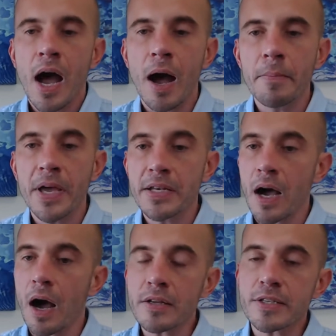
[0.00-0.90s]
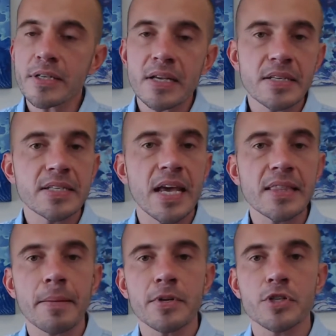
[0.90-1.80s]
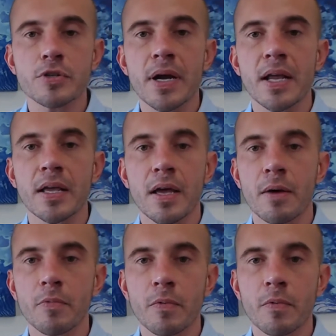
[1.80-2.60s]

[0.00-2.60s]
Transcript: It honestly doesn't take that much training.